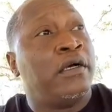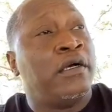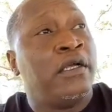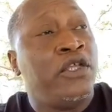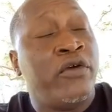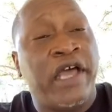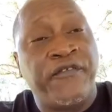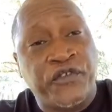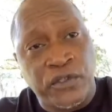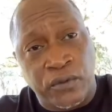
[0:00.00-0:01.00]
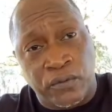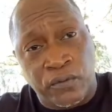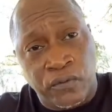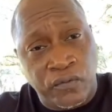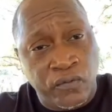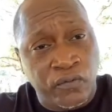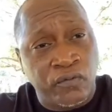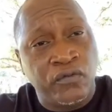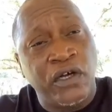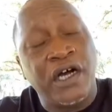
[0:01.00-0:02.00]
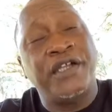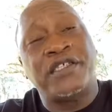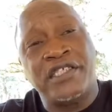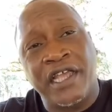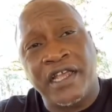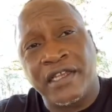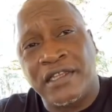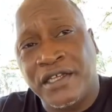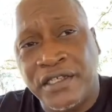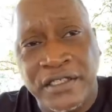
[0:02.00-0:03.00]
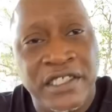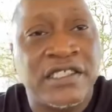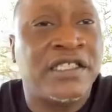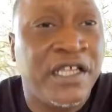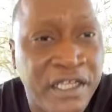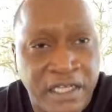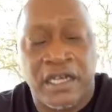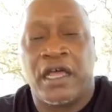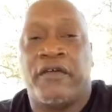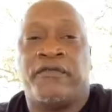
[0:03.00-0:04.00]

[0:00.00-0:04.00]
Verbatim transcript: You have to understand thing this thing in life.